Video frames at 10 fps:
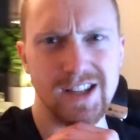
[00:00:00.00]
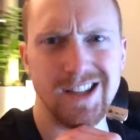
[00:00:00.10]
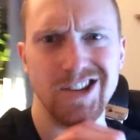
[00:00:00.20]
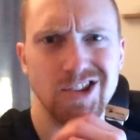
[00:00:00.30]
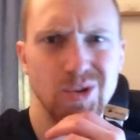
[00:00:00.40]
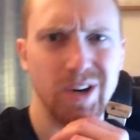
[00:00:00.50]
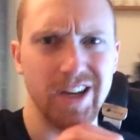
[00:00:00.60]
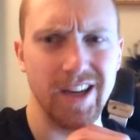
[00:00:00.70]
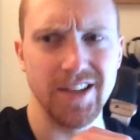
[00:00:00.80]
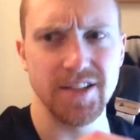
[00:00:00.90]
tissue, I
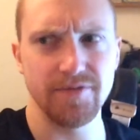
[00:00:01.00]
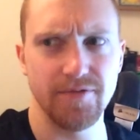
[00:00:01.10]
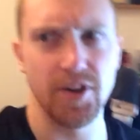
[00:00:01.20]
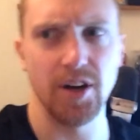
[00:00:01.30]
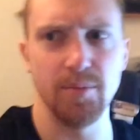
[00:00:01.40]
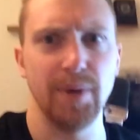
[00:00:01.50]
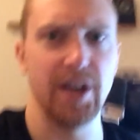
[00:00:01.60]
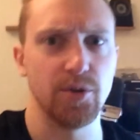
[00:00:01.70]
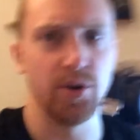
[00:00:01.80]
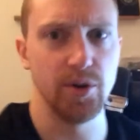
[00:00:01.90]
guess, from my
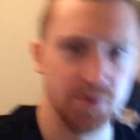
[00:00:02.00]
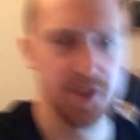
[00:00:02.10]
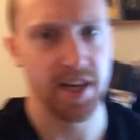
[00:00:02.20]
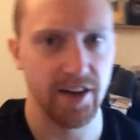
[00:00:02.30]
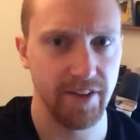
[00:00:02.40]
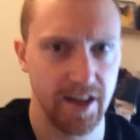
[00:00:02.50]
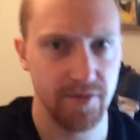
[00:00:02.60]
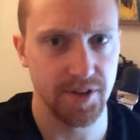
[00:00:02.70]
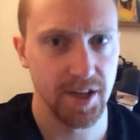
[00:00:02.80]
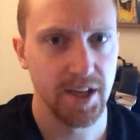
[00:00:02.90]
Crohn's that I've
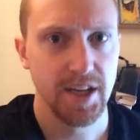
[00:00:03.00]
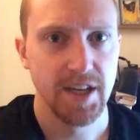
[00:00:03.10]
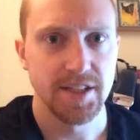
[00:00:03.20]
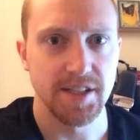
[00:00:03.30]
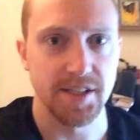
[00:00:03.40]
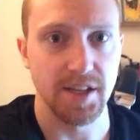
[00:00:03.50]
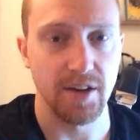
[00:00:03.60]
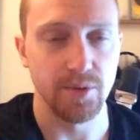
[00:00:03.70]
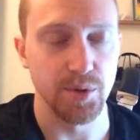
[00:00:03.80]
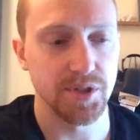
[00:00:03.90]
had since I
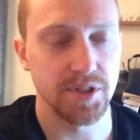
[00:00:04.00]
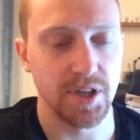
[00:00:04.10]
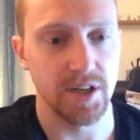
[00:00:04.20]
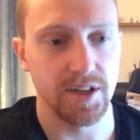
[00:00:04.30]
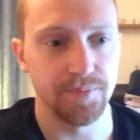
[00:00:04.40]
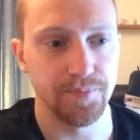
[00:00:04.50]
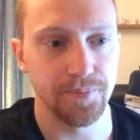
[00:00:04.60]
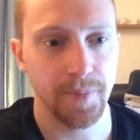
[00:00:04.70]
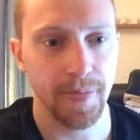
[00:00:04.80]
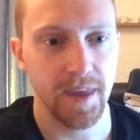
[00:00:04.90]
was
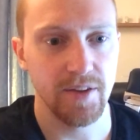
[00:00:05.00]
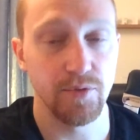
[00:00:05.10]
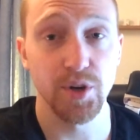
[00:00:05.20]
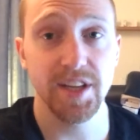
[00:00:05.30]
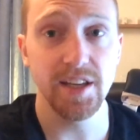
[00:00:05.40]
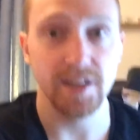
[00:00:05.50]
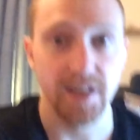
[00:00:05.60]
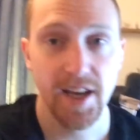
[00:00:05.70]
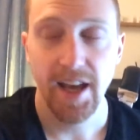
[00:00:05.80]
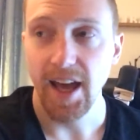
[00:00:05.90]
14.
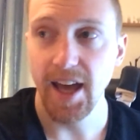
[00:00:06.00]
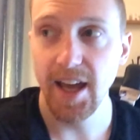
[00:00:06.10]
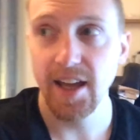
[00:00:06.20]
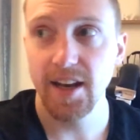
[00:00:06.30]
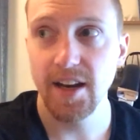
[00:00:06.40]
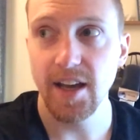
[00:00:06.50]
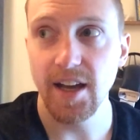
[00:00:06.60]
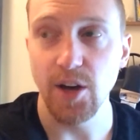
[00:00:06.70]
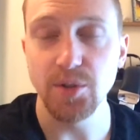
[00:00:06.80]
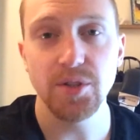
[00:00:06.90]
And I
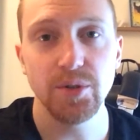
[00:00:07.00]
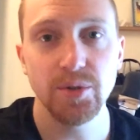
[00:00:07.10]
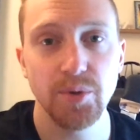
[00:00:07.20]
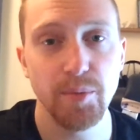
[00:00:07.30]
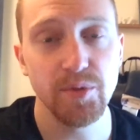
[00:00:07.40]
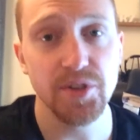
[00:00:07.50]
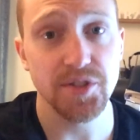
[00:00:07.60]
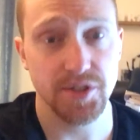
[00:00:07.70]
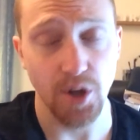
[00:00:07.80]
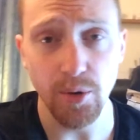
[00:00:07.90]
also removed a
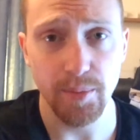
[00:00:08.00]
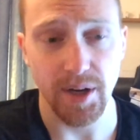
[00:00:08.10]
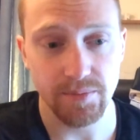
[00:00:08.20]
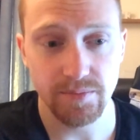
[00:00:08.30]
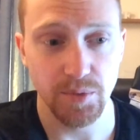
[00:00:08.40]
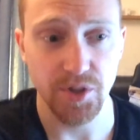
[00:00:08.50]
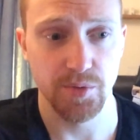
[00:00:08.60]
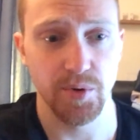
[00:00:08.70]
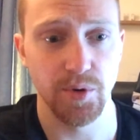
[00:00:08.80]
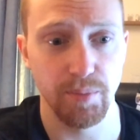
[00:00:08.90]
stoma, which
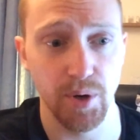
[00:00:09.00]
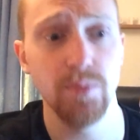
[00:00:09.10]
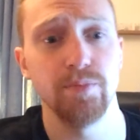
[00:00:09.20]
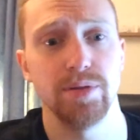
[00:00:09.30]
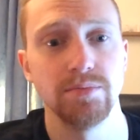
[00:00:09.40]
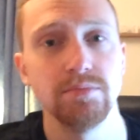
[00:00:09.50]
is where you poop